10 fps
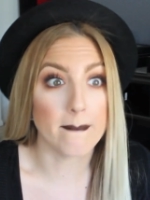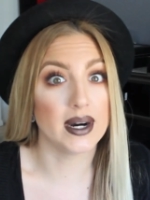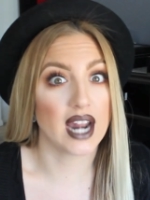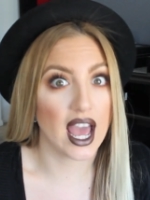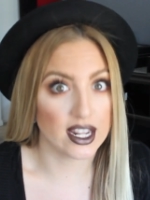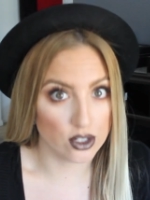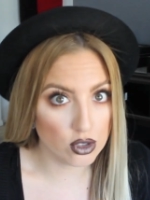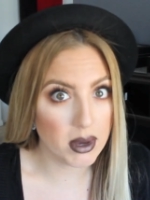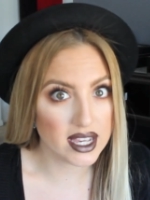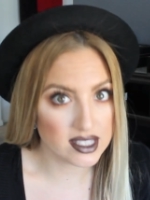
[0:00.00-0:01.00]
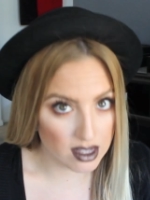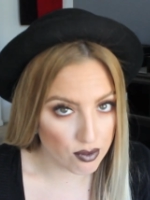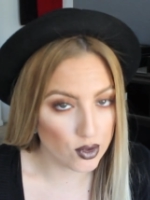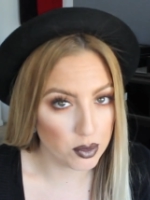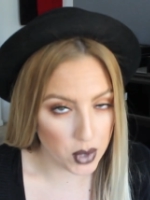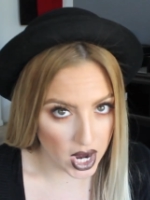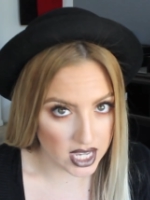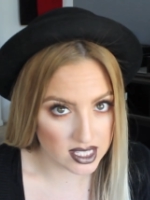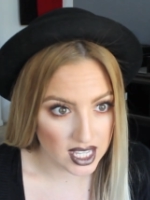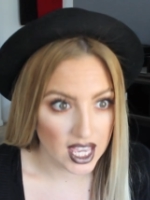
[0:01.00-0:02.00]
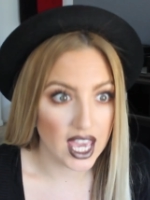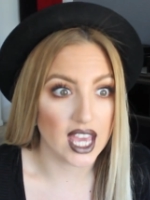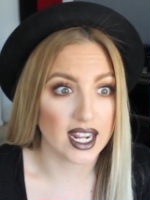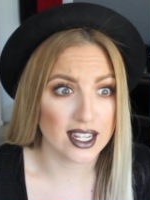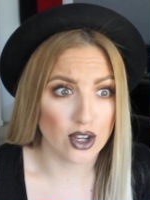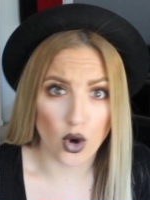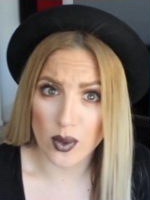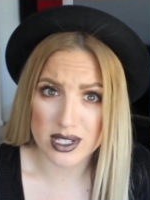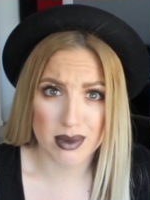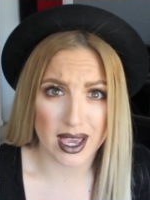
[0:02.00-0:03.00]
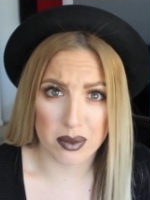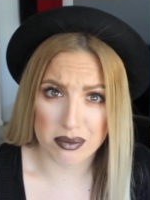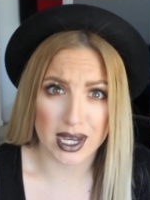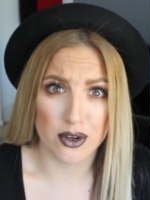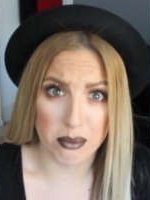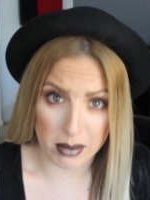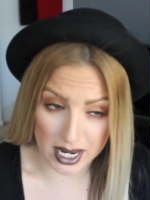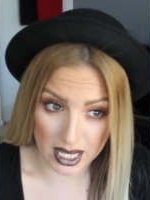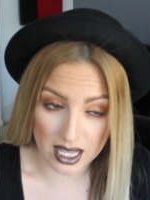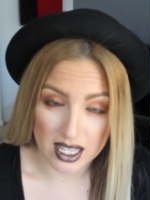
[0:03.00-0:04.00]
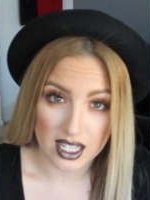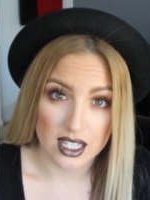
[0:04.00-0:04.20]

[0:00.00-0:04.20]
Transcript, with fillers: but I do buy stuff full price and I always buy it with my own money.